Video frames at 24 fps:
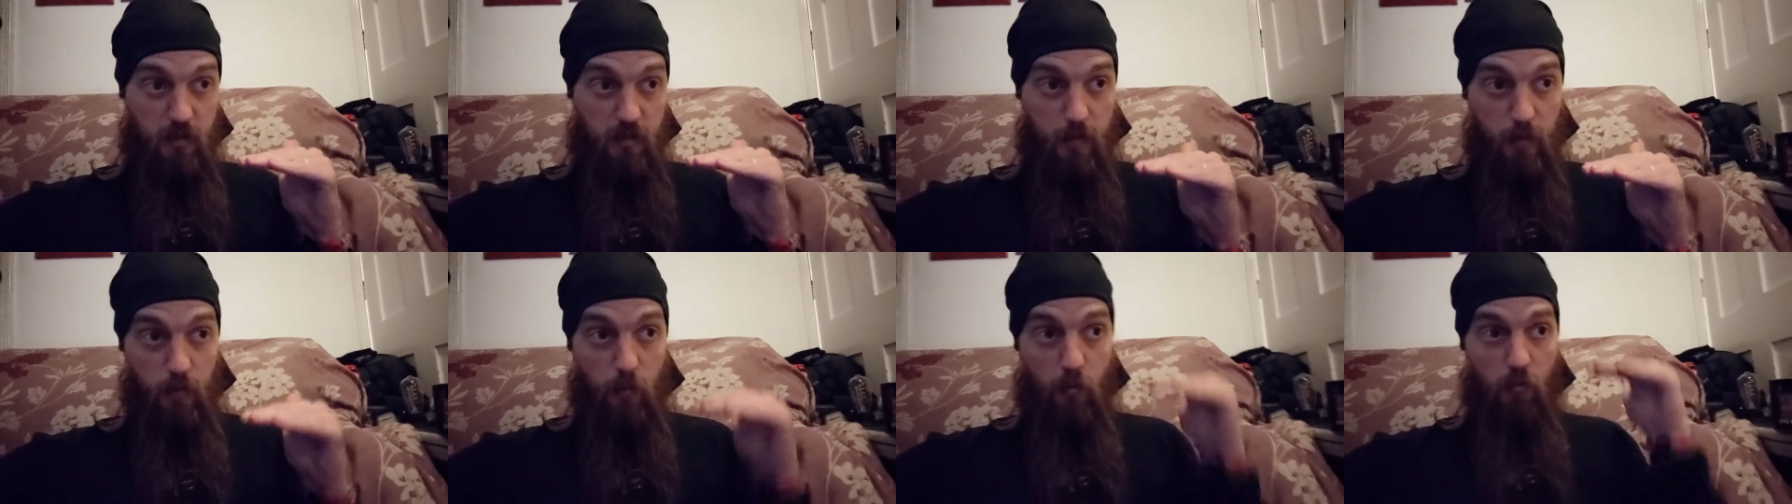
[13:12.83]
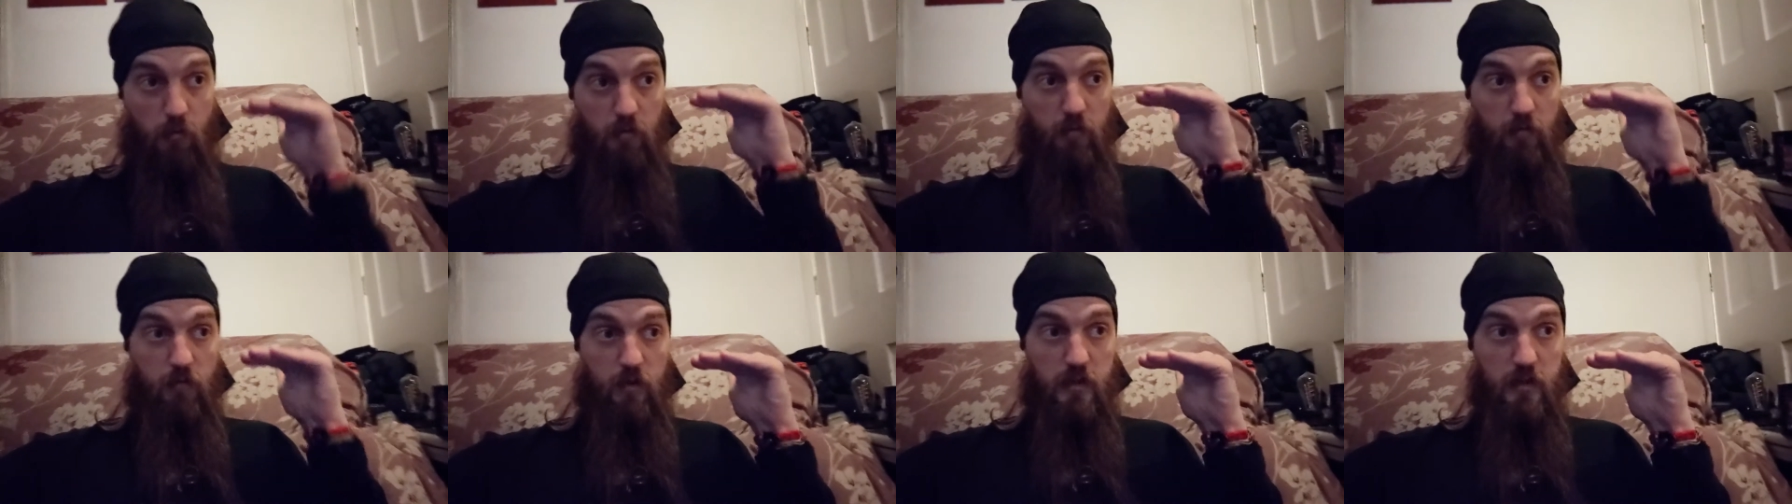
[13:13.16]
little bit
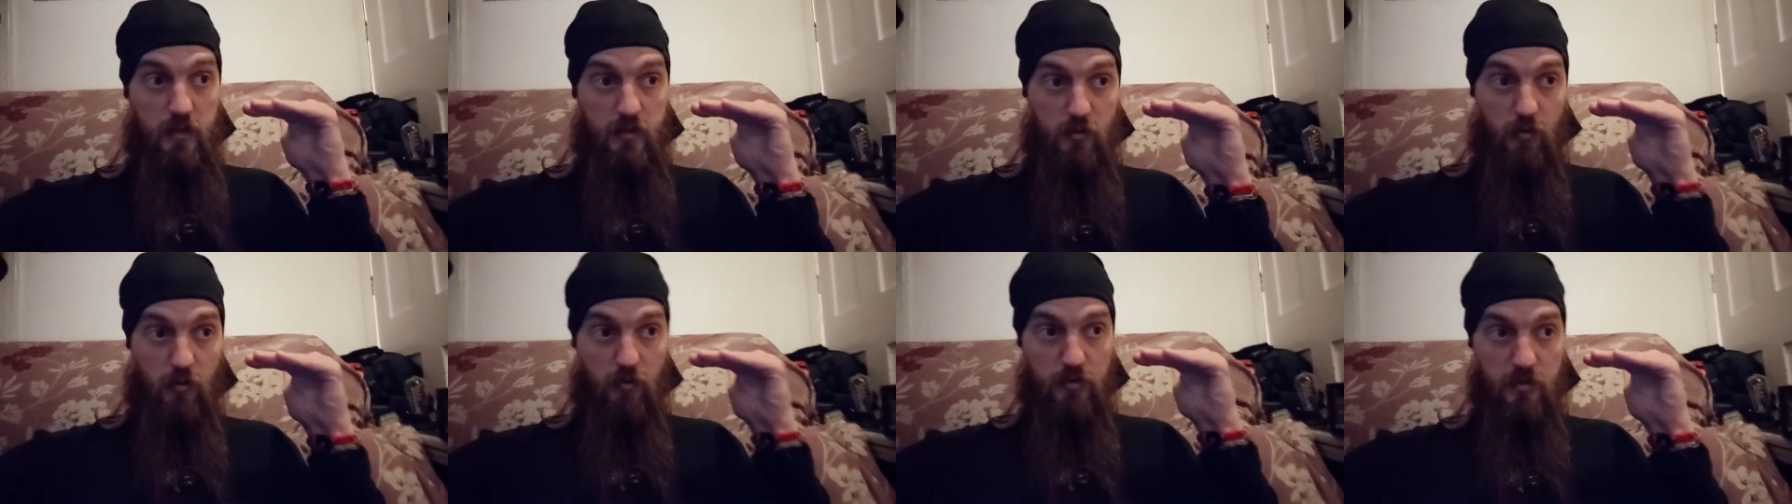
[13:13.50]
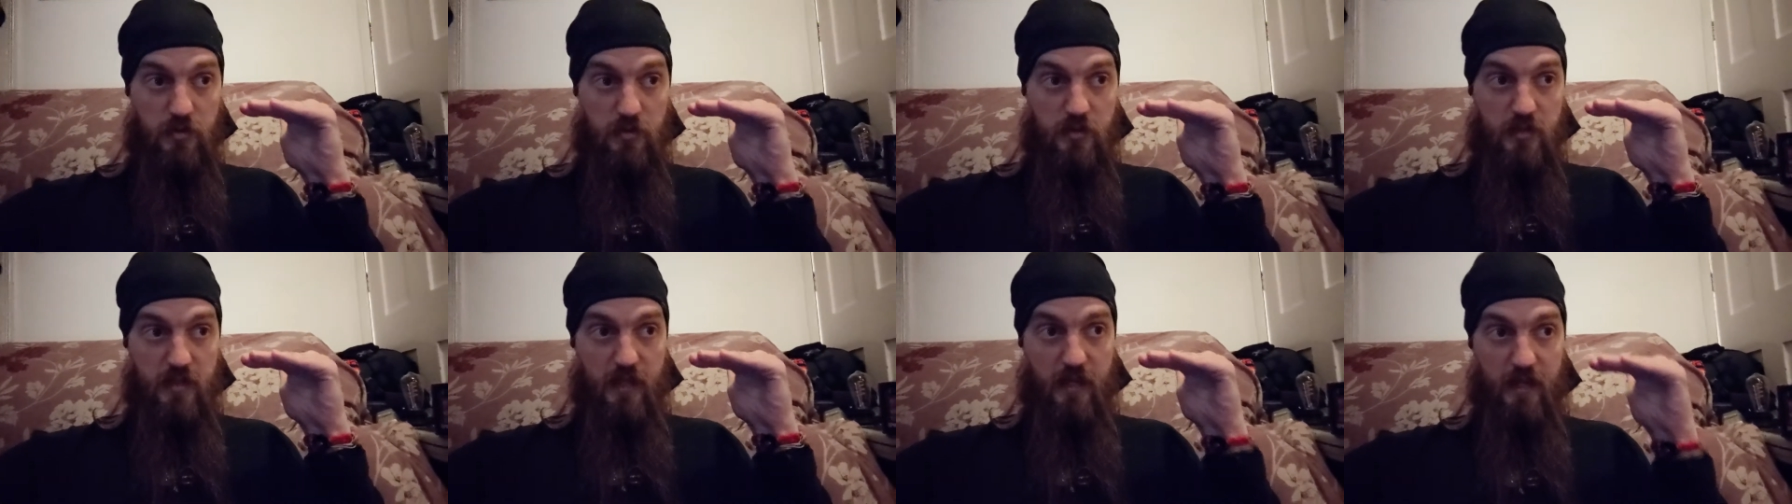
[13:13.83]
more in
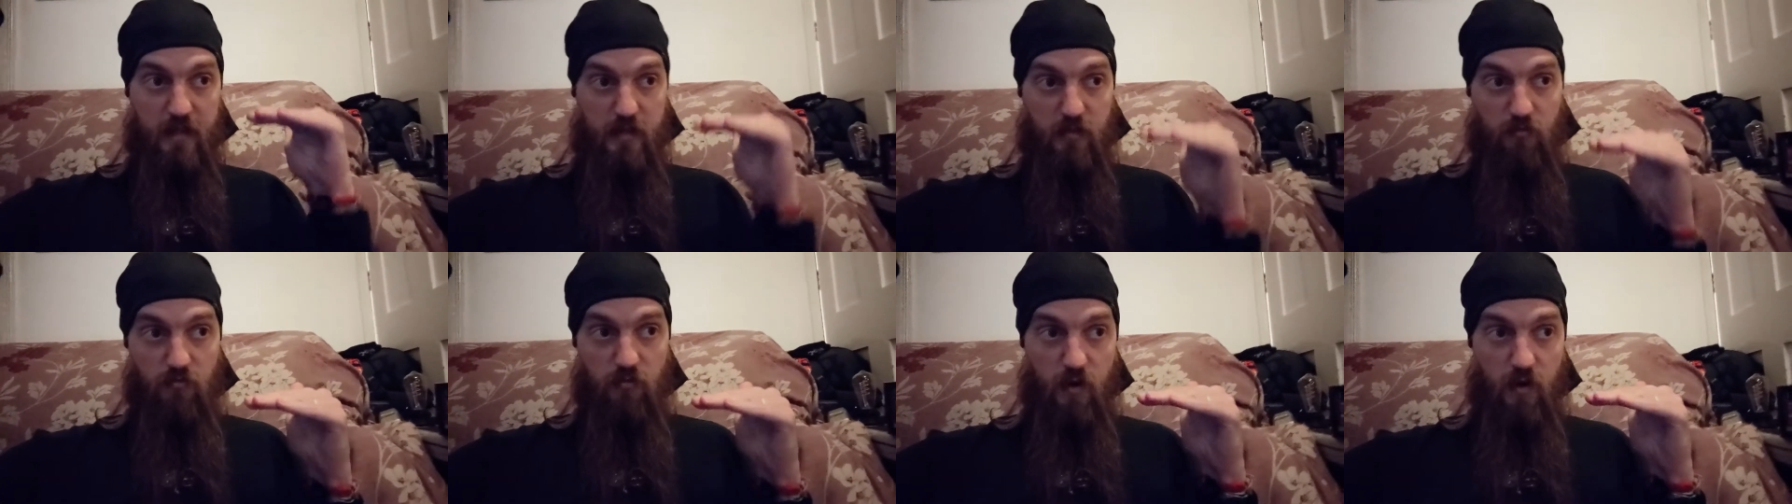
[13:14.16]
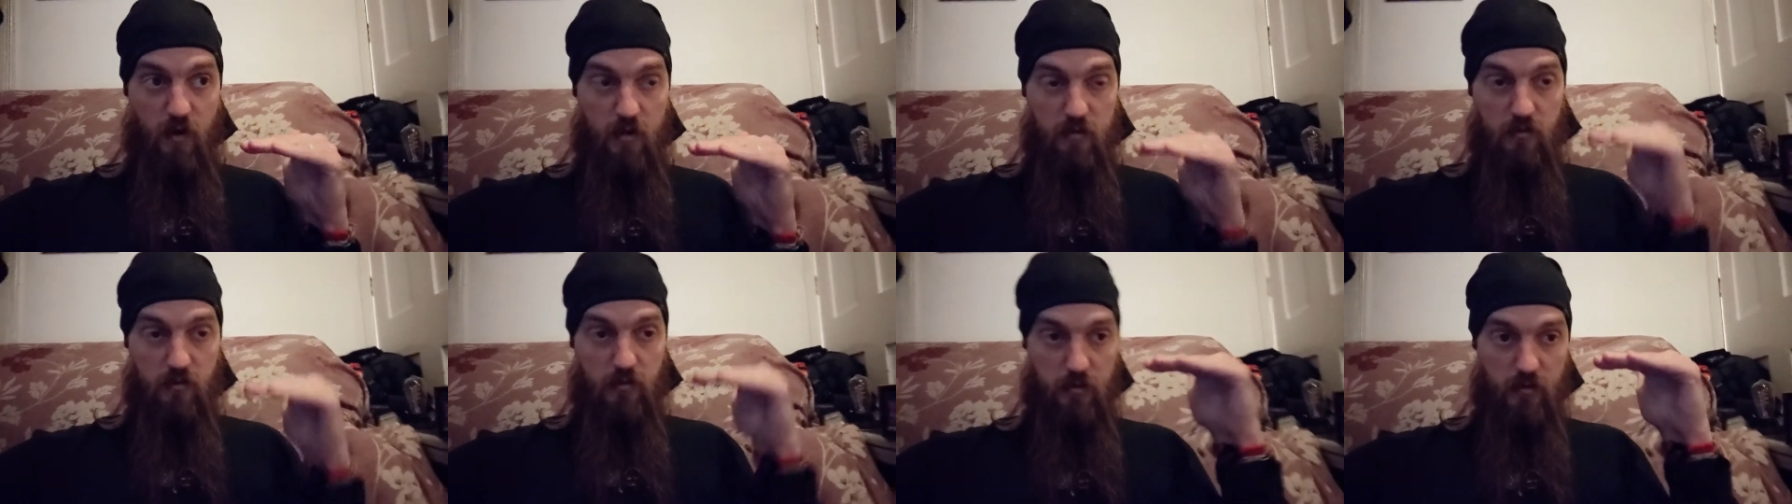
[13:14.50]
resources to get it to
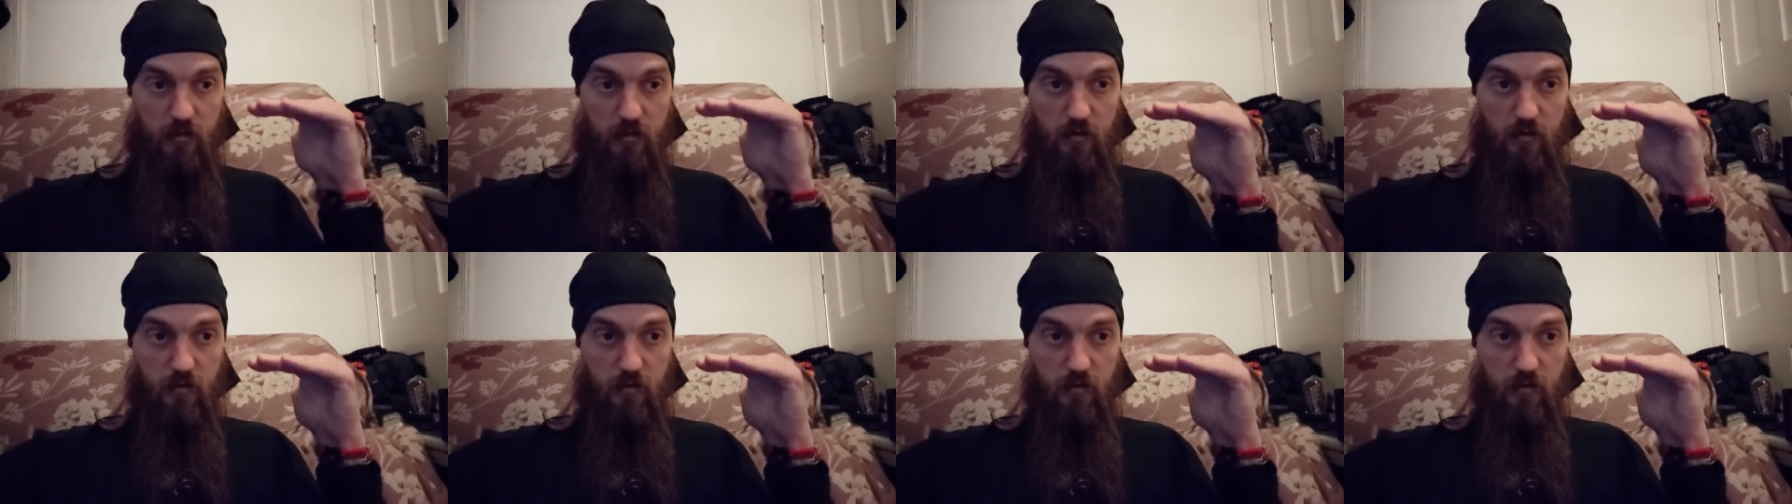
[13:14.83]
run on,